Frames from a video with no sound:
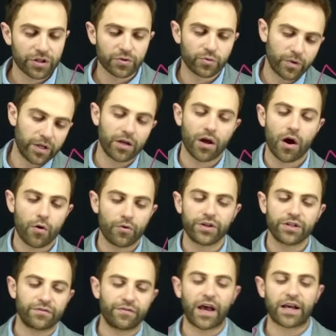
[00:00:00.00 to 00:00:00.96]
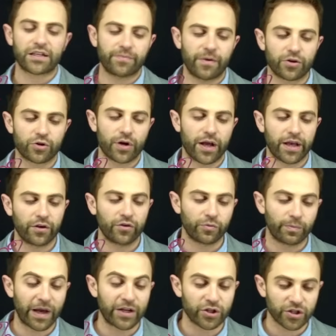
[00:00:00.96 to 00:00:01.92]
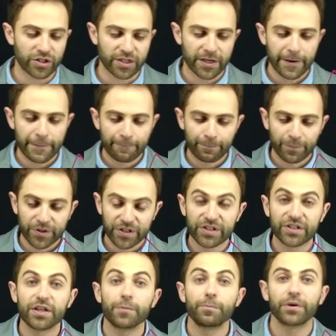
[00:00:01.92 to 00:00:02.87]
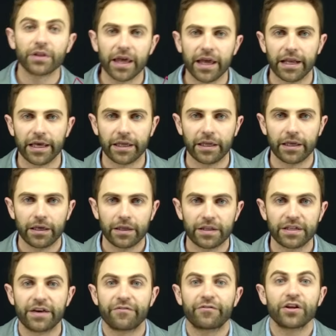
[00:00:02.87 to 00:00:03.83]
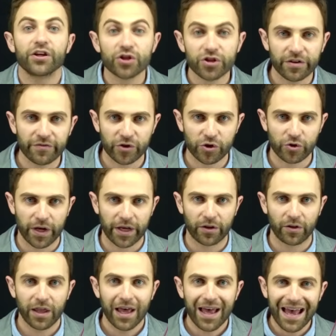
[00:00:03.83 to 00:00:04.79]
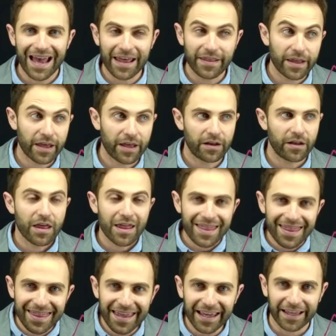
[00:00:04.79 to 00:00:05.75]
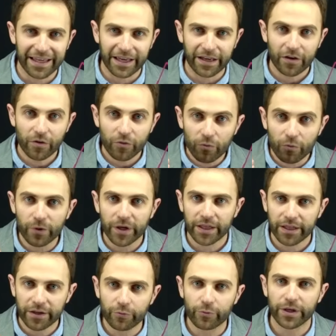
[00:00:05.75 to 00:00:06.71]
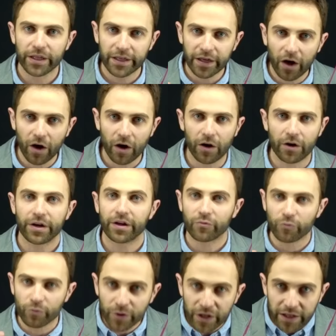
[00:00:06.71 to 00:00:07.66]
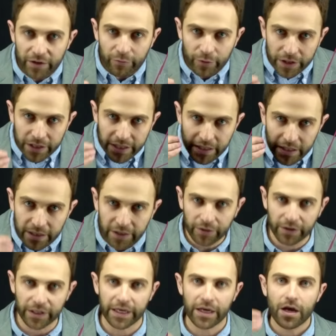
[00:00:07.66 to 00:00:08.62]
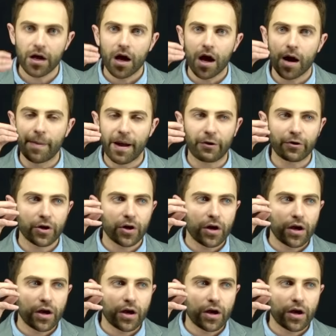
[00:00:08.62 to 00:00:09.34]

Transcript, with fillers: is we know these facts about triangles by just stipulating the definition of a triangle, and then thinking really, really hard and really, really clearly about